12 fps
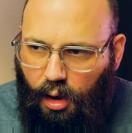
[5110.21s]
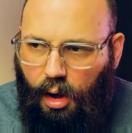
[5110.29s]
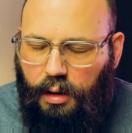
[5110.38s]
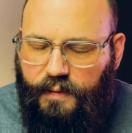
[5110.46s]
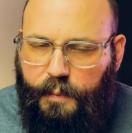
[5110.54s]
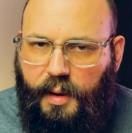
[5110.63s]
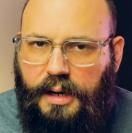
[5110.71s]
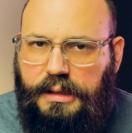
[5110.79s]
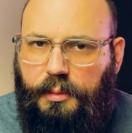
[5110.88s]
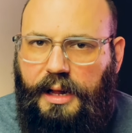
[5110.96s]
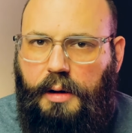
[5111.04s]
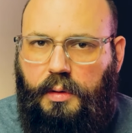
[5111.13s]
all of the
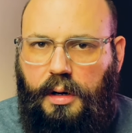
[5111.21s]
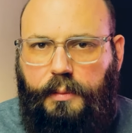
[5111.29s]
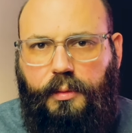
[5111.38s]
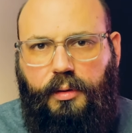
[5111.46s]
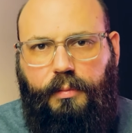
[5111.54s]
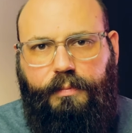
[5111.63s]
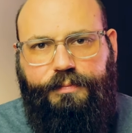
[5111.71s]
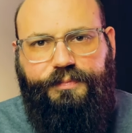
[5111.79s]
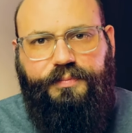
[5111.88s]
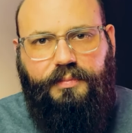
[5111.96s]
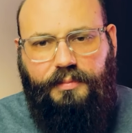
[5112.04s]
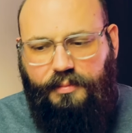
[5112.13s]
possible outcomes.
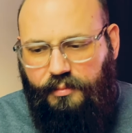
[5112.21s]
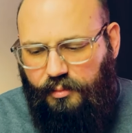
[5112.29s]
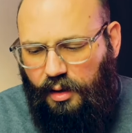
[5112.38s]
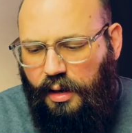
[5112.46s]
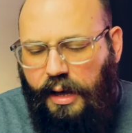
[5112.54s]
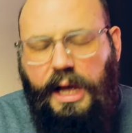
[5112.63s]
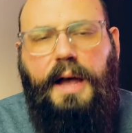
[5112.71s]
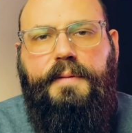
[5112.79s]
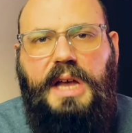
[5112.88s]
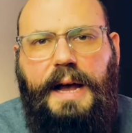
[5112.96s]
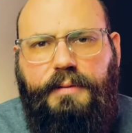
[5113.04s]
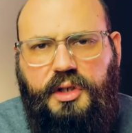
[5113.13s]

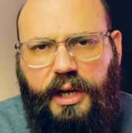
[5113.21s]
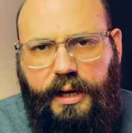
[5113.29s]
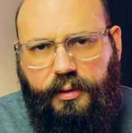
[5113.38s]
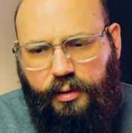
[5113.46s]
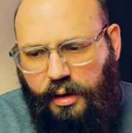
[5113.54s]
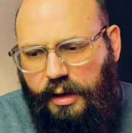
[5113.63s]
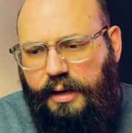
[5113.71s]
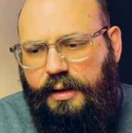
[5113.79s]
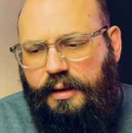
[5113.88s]
If you have a chance,